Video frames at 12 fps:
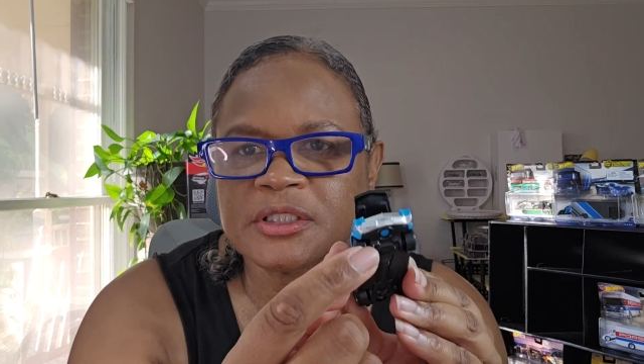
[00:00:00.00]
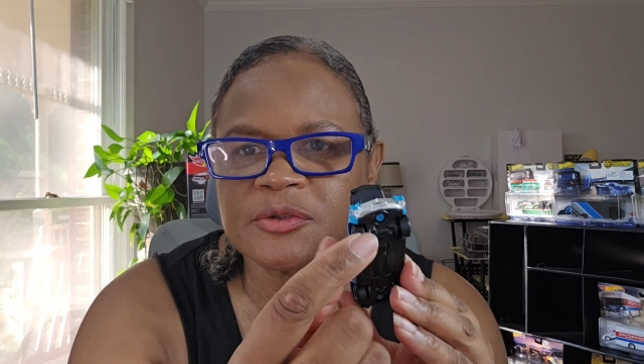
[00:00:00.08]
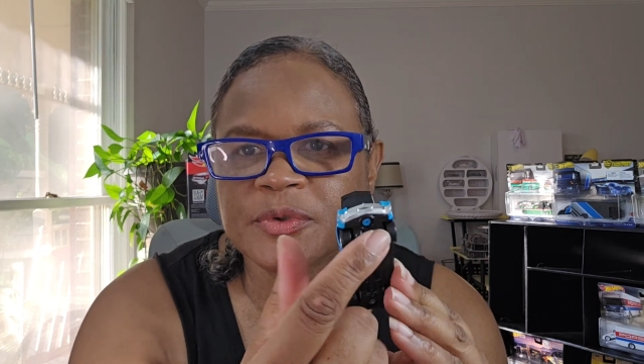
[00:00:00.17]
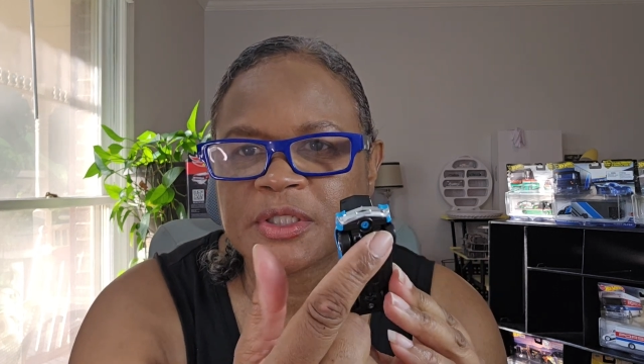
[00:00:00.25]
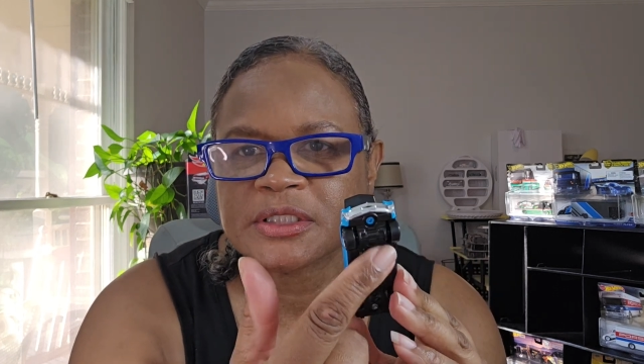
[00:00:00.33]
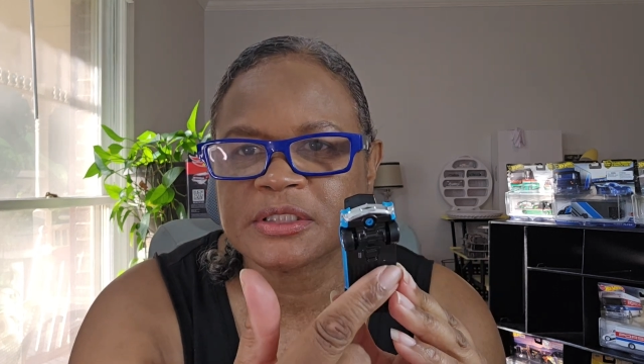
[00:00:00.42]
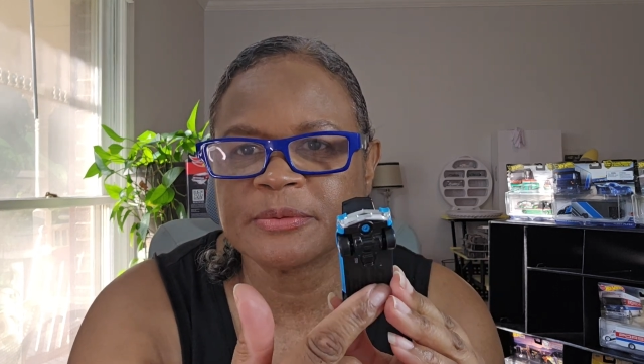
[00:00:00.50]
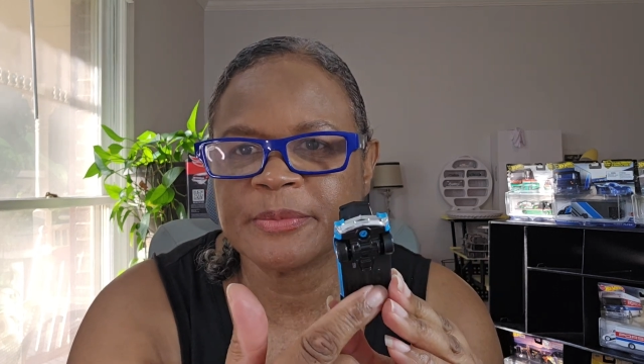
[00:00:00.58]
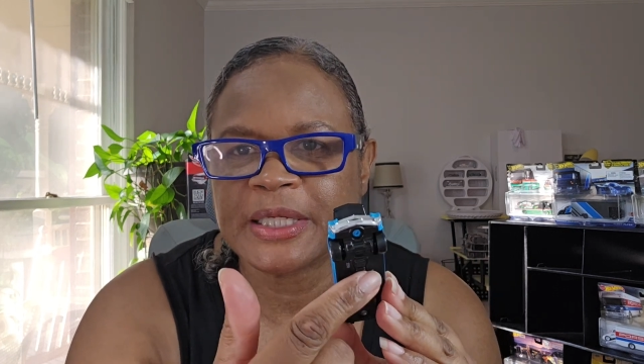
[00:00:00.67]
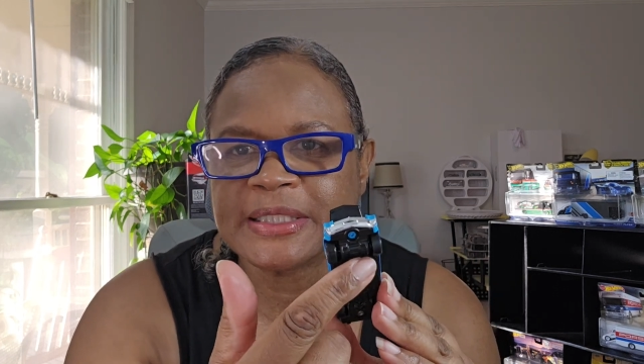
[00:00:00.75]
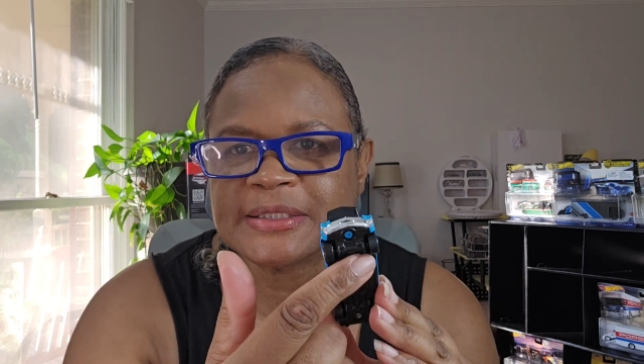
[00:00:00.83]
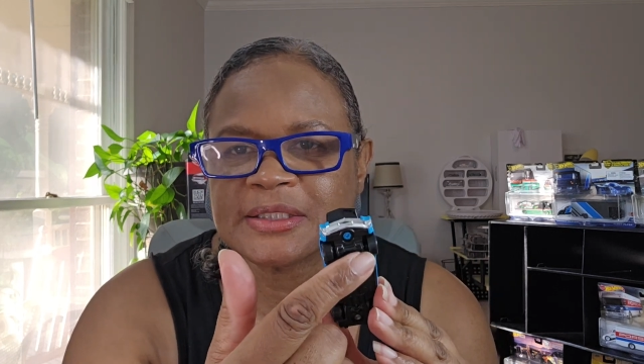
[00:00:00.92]
it's because the
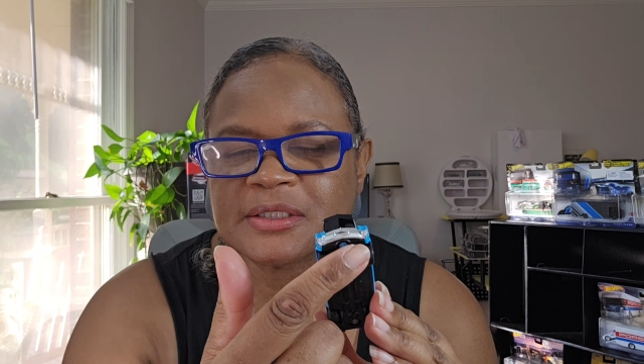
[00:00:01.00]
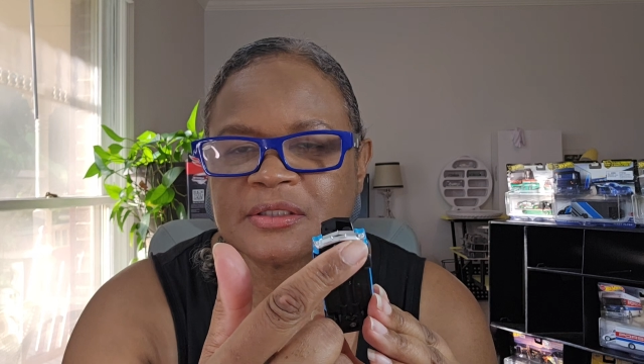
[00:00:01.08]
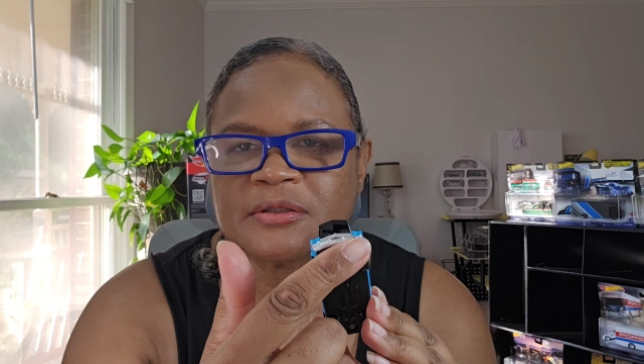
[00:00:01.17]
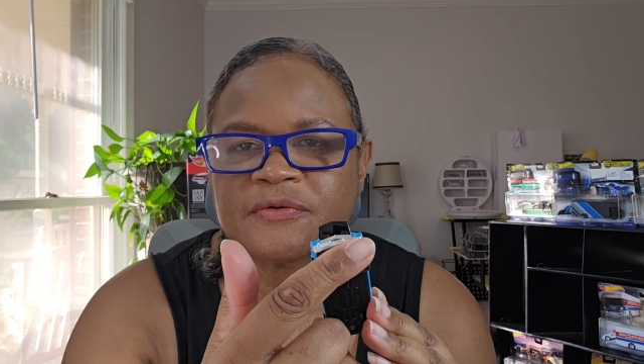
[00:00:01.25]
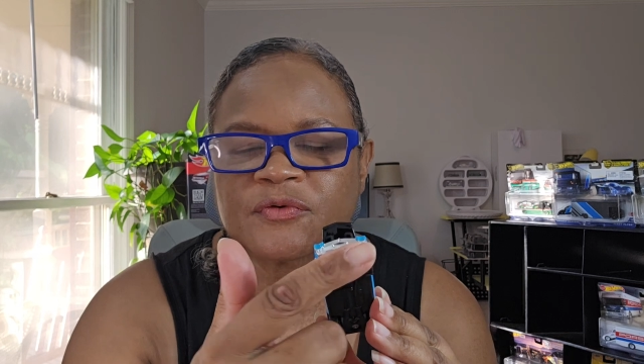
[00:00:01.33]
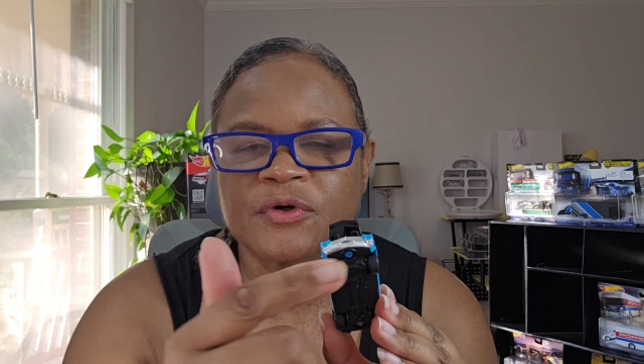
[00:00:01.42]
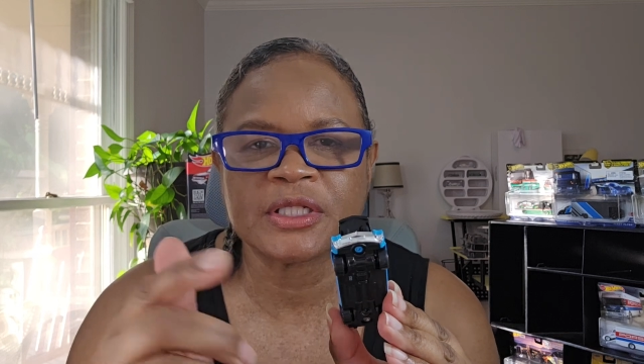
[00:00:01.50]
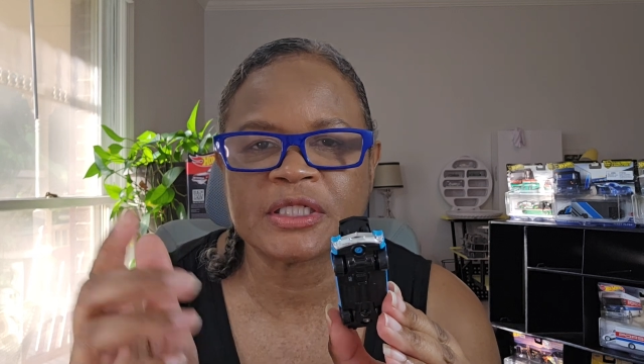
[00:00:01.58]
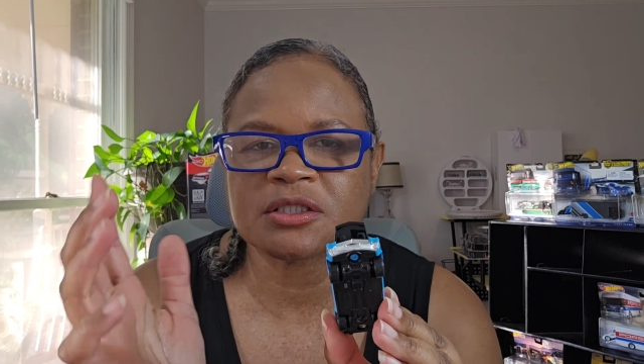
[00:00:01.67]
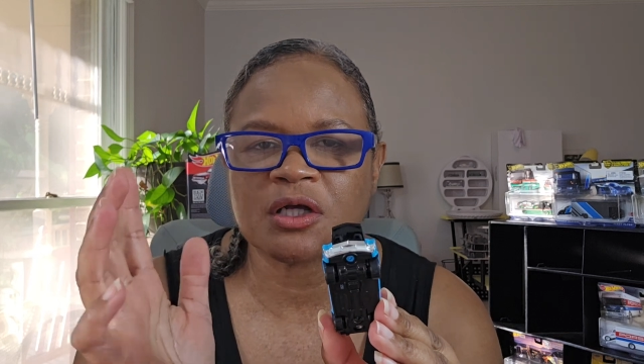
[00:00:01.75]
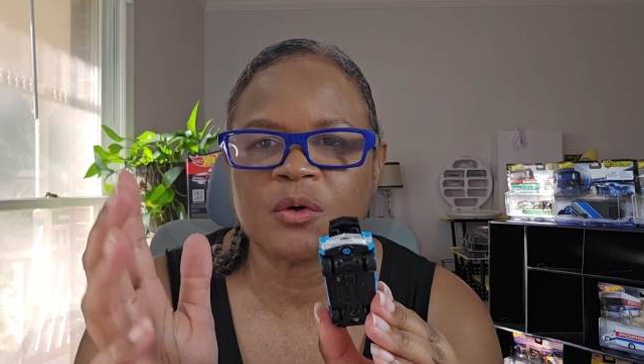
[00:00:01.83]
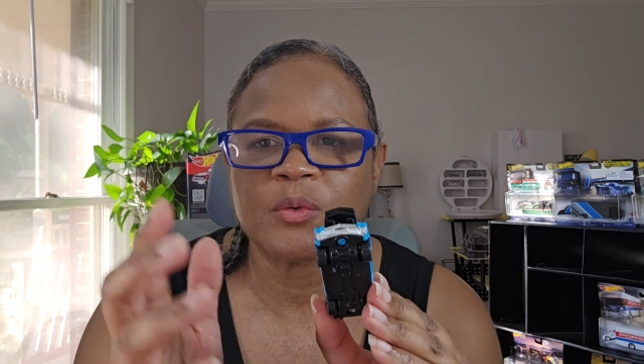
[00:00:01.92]
base is silver and
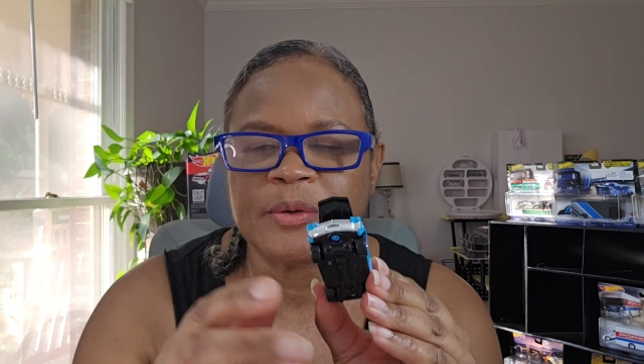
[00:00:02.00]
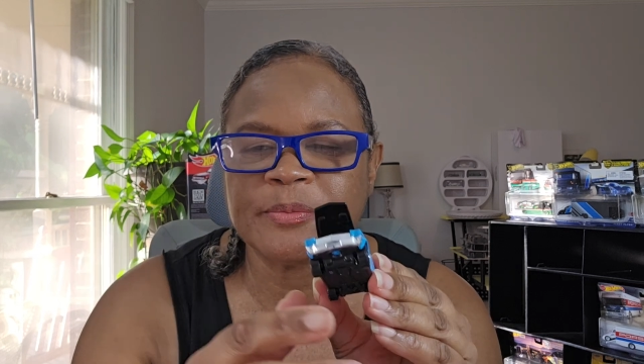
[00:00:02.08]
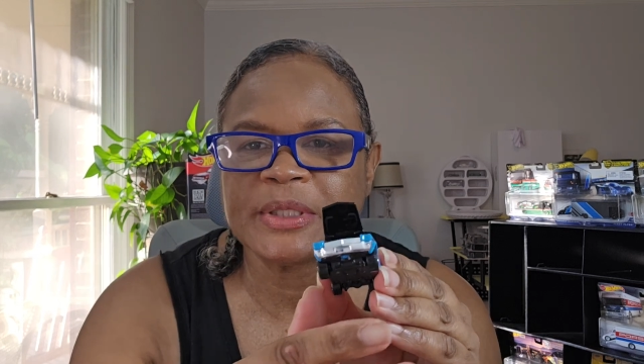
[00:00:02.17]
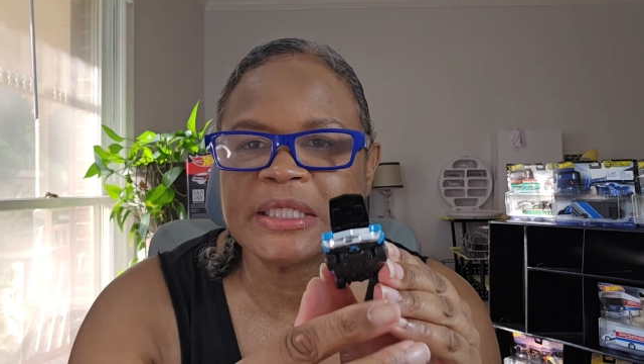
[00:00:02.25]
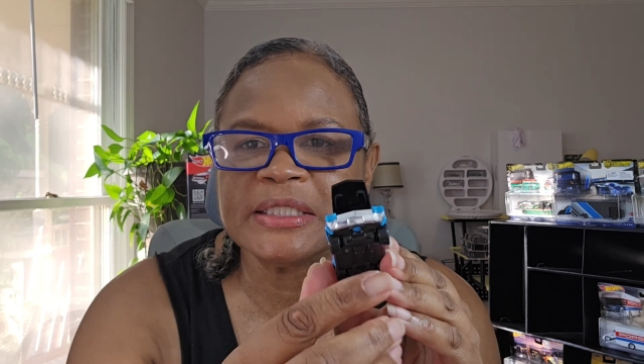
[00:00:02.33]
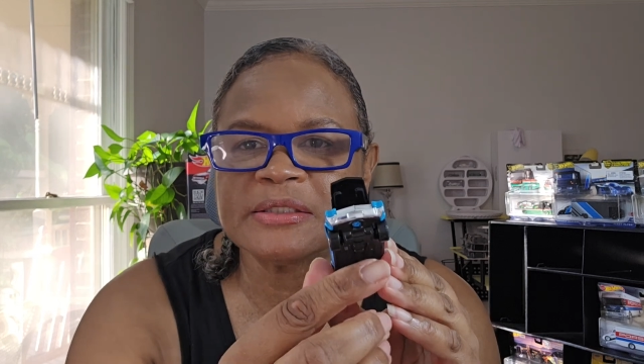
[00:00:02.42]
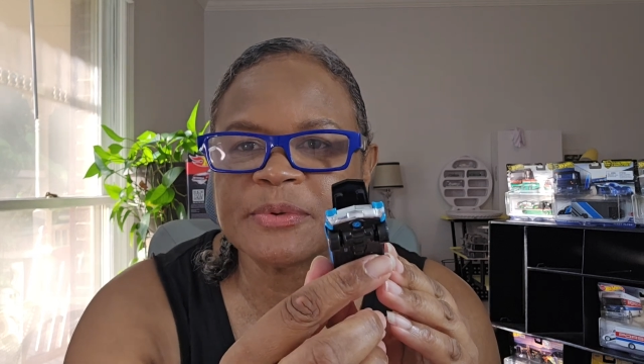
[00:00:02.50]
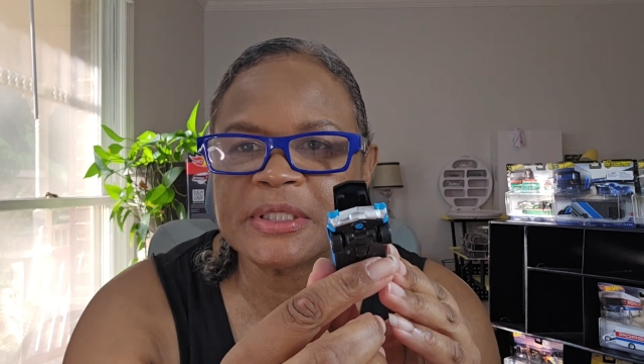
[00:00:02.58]
it's all one piece.